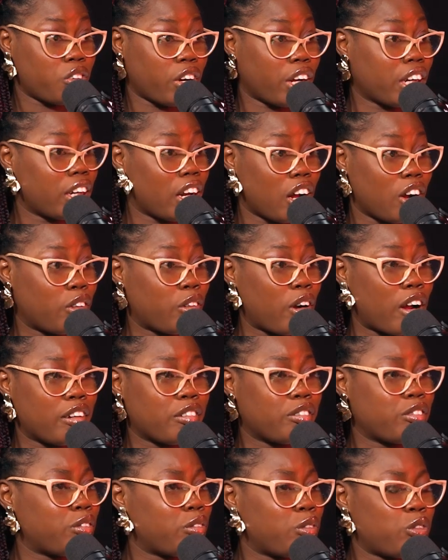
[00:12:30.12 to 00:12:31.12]
right now,
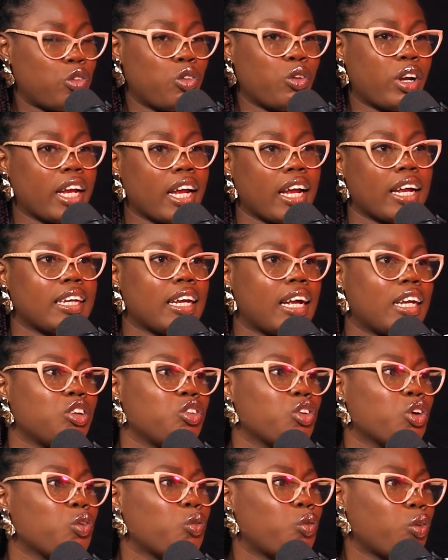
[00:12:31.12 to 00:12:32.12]
we'll hear they are
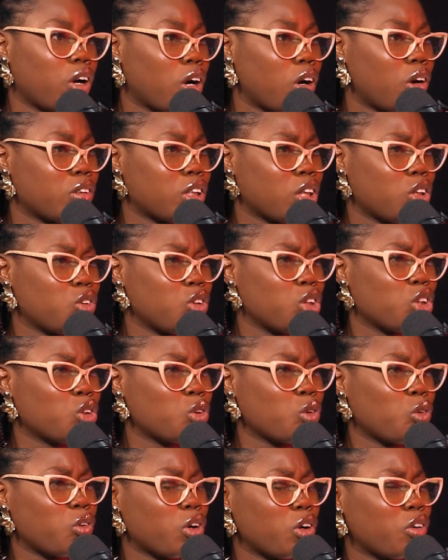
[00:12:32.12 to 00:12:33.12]
doing well, they're doing
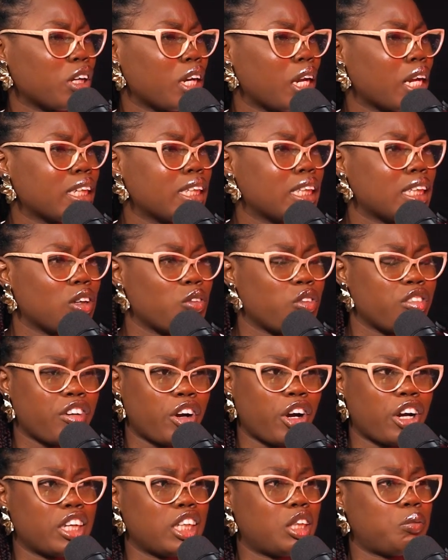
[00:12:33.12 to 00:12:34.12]
so well. Next thing, we've
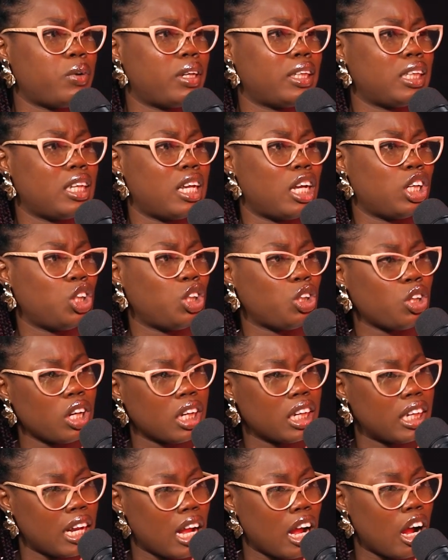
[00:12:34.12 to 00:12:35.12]
heard this person has
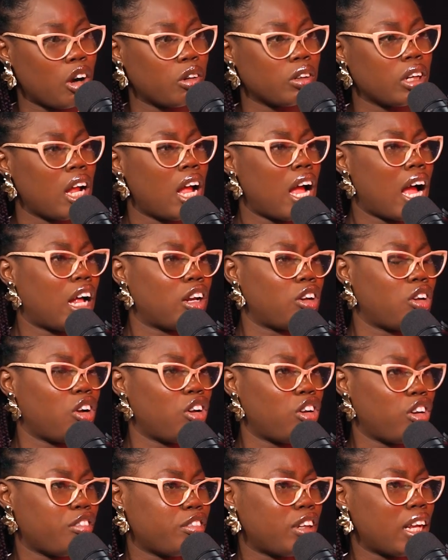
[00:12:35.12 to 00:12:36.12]
shut down and
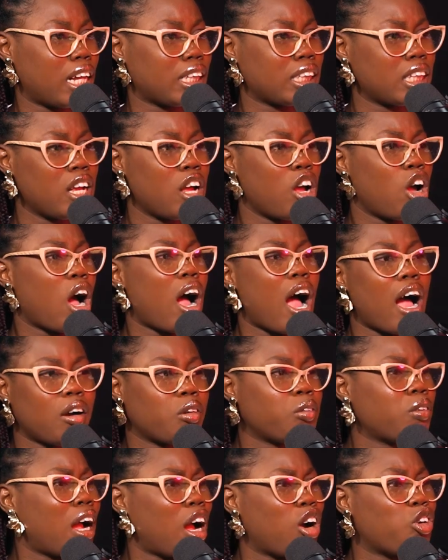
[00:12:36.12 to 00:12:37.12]
all of that.
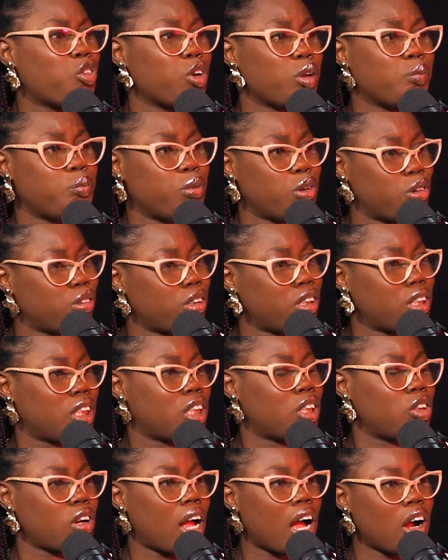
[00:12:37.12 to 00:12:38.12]
How can we build
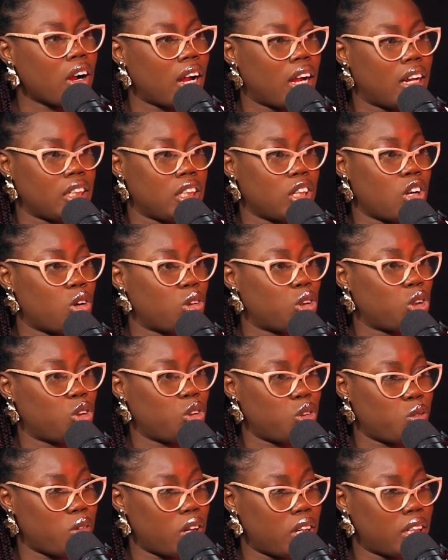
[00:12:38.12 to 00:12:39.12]
this? How can the
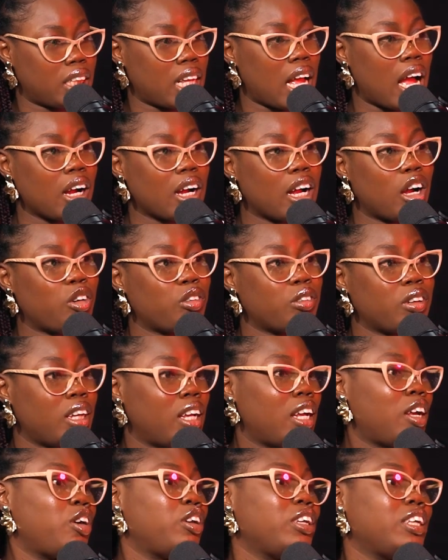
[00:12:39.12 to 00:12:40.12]
consumers, how can
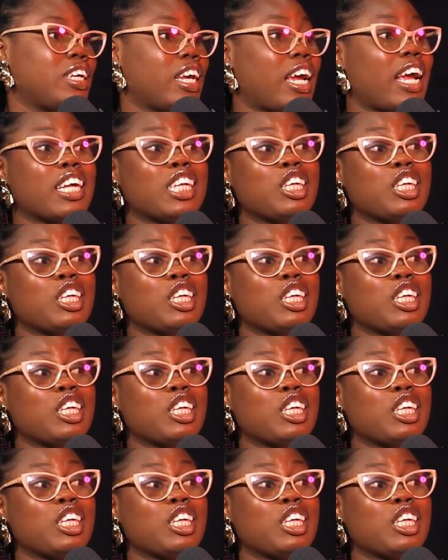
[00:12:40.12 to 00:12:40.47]
the